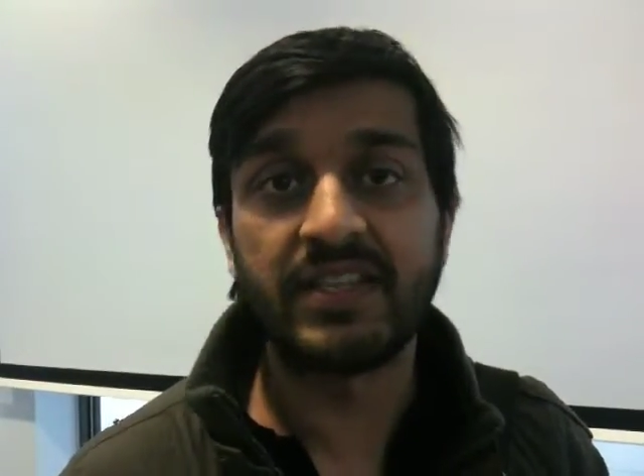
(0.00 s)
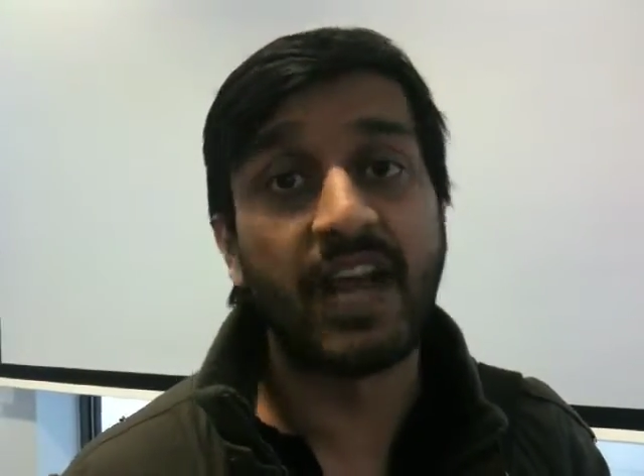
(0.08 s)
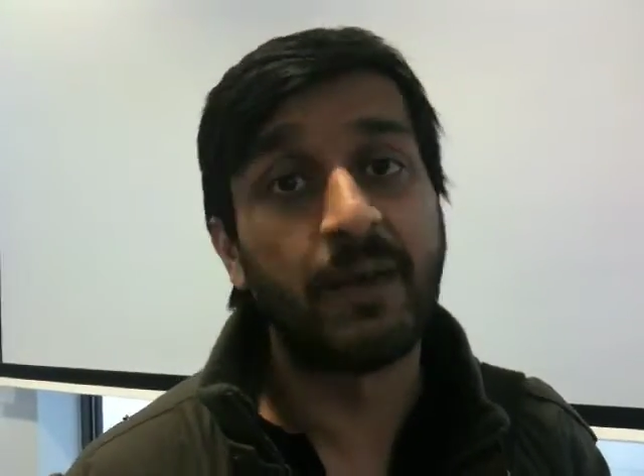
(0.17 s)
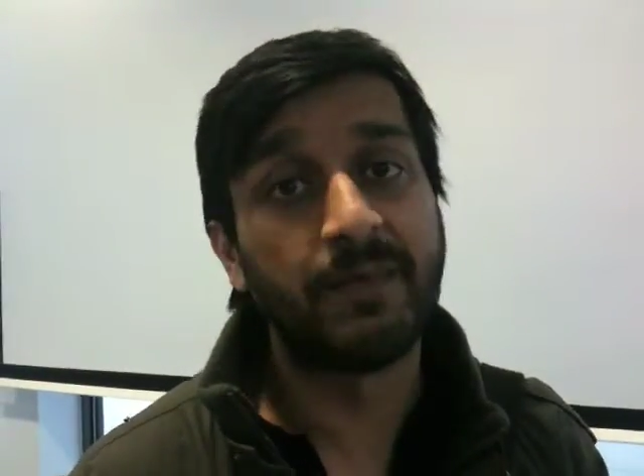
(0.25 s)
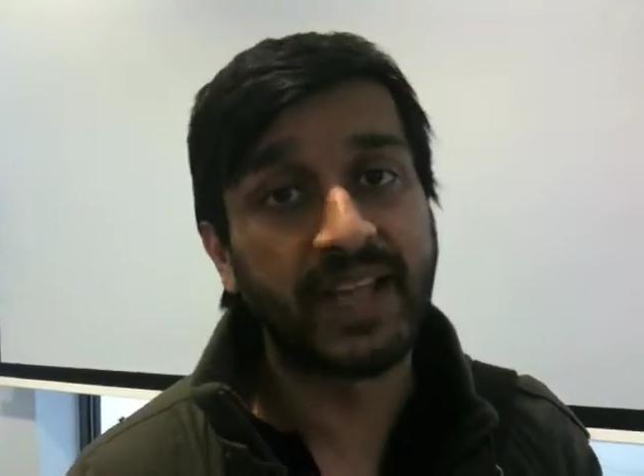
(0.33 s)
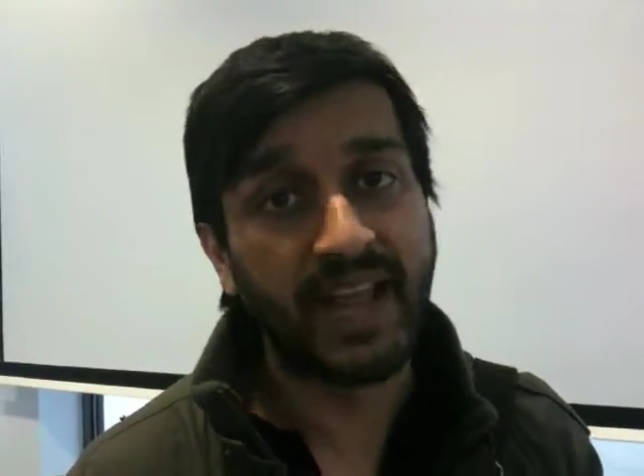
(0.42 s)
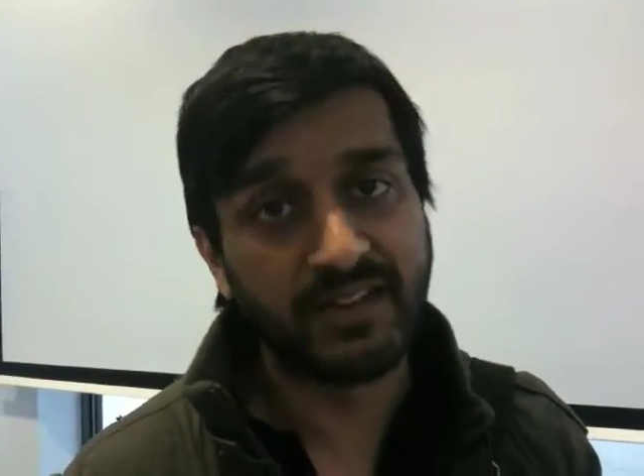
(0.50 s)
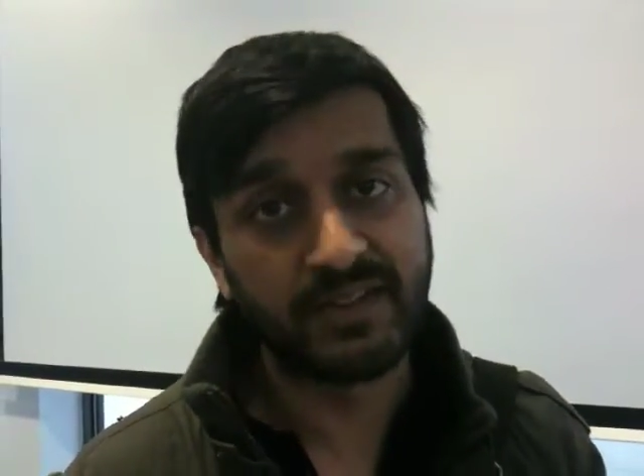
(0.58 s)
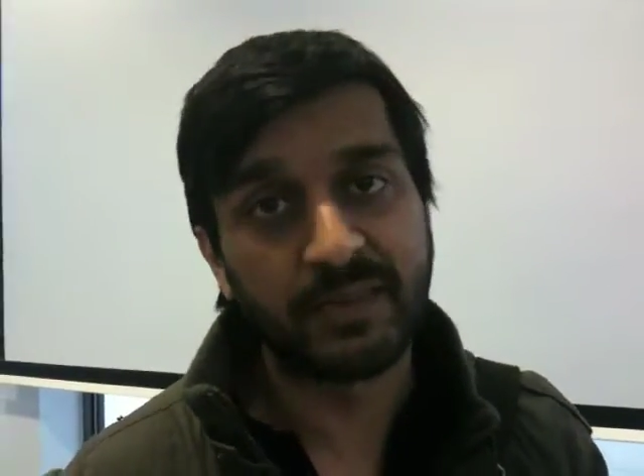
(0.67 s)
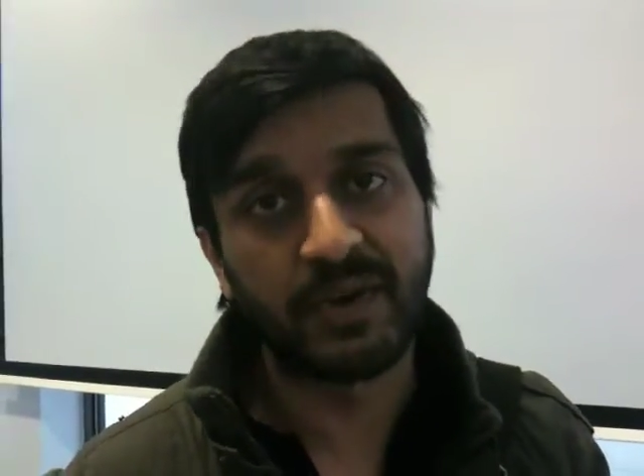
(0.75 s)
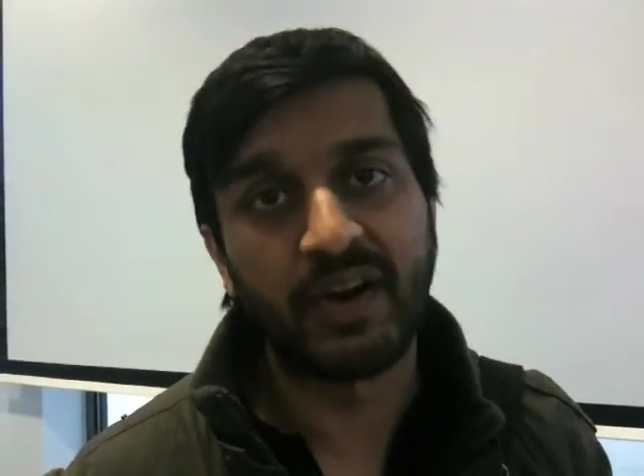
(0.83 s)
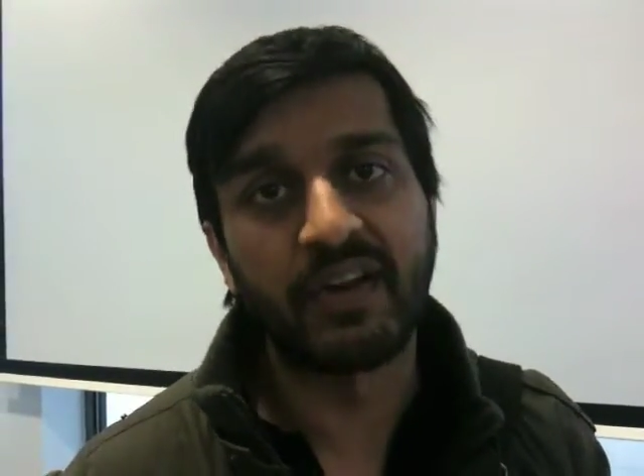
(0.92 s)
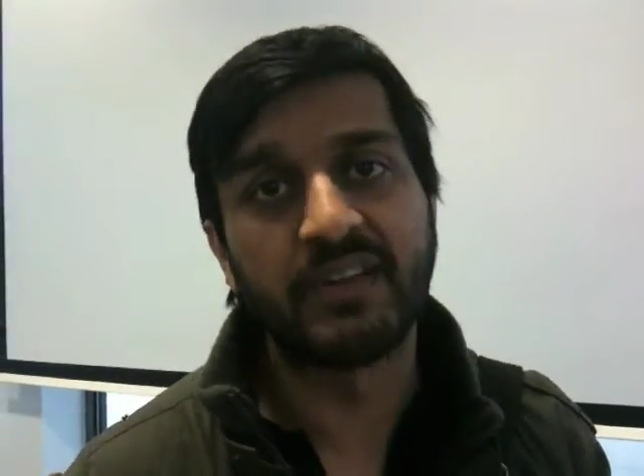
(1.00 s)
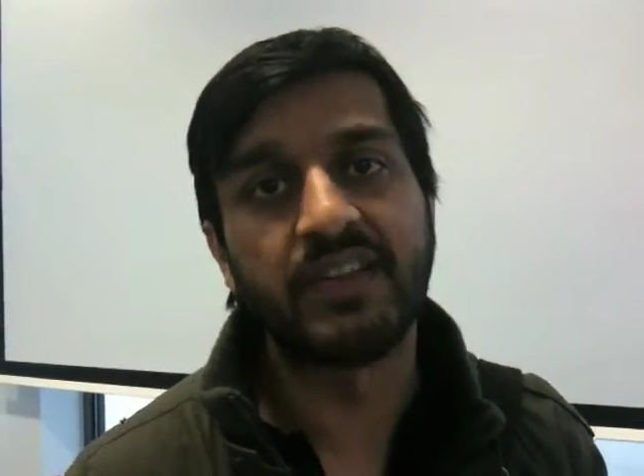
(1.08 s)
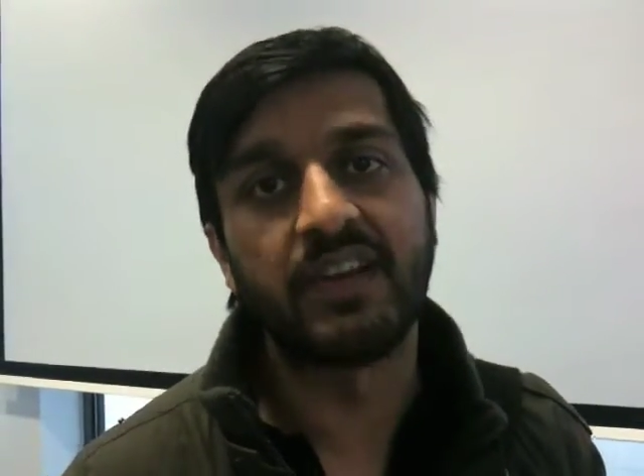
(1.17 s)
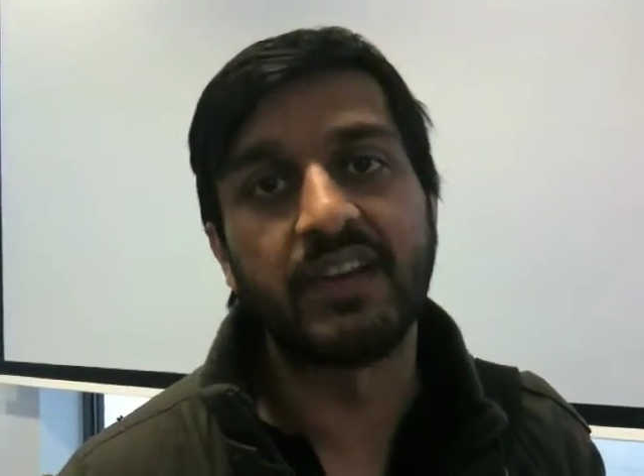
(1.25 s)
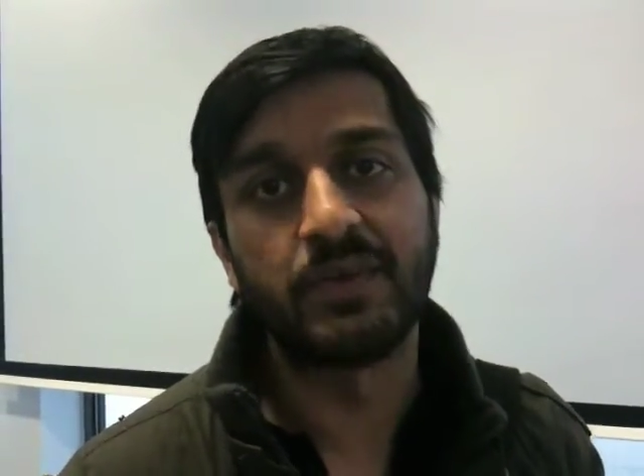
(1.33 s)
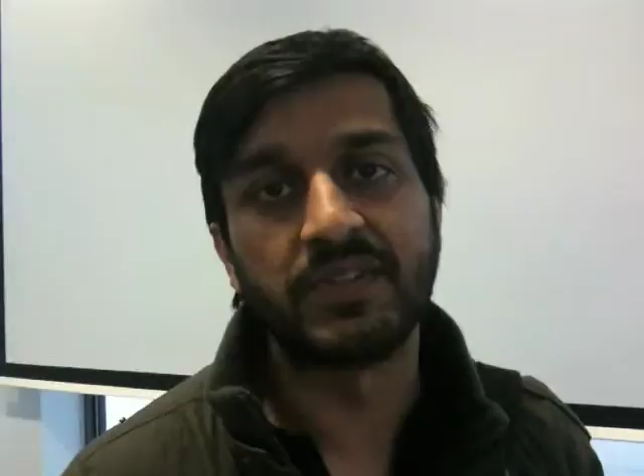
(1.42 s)
to help the council
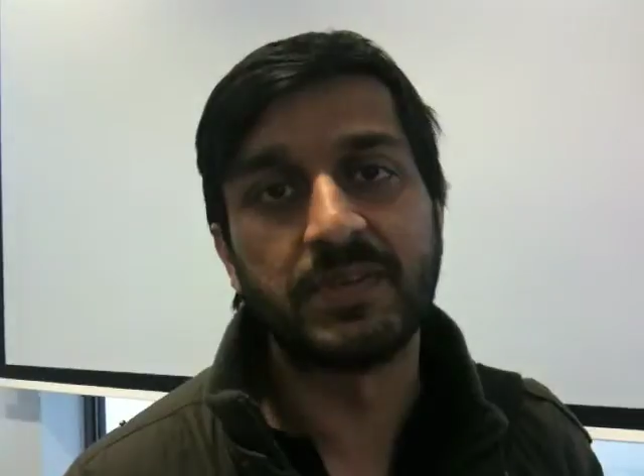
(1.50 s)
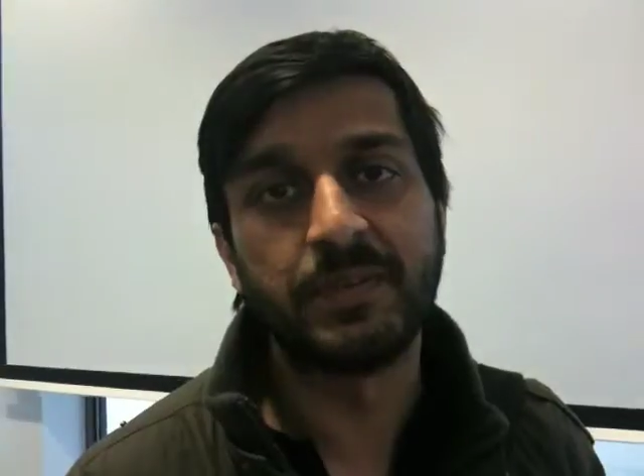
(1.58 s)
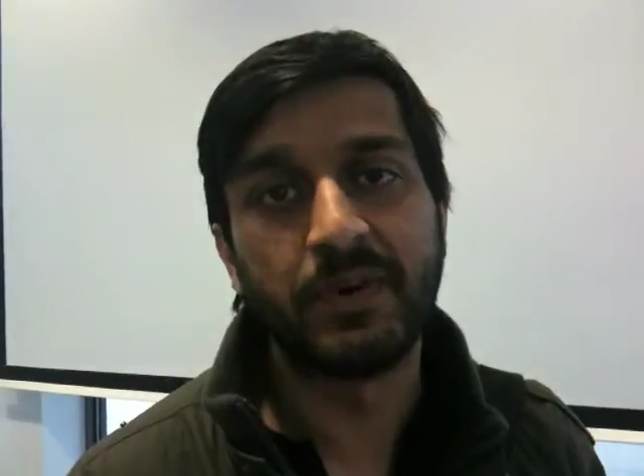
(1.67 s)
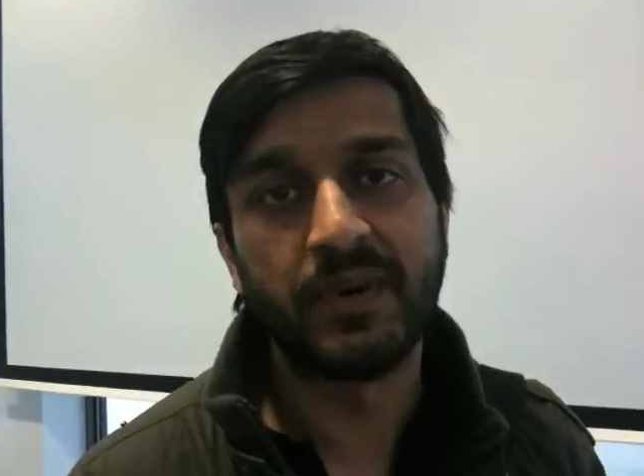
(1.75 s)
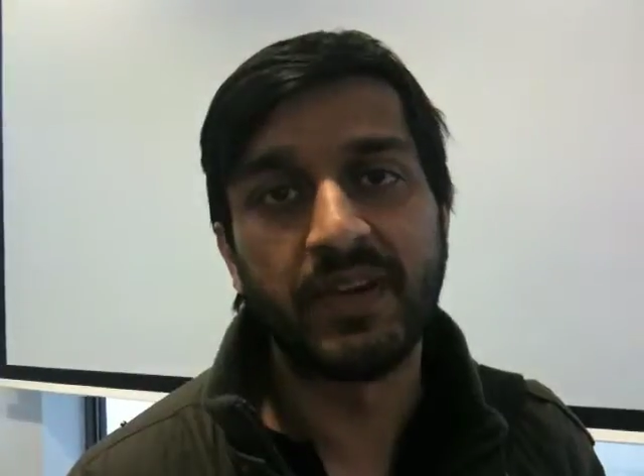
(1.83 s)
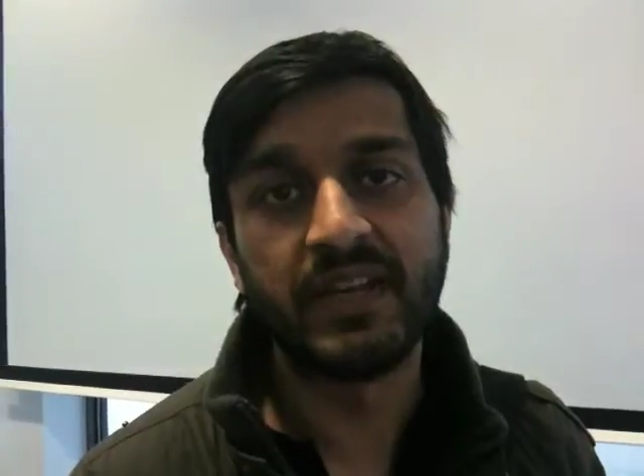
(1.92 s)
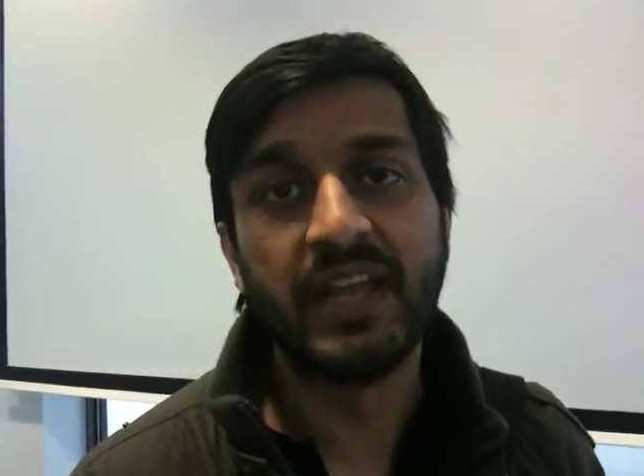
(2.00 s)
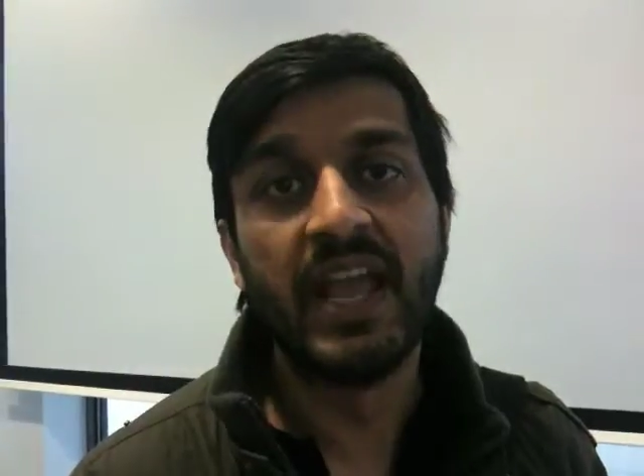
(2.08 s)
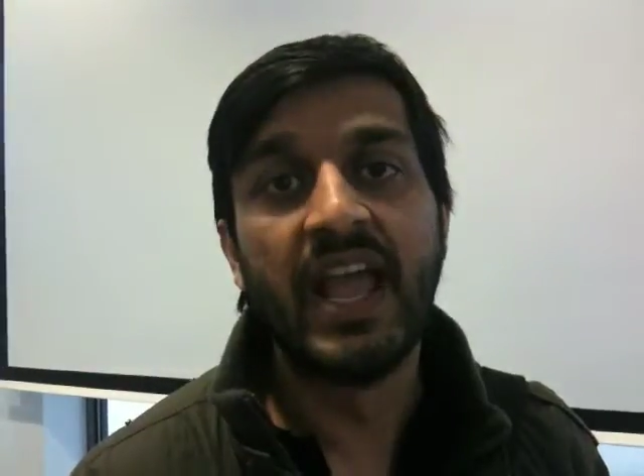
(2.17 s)
prioritise what's important,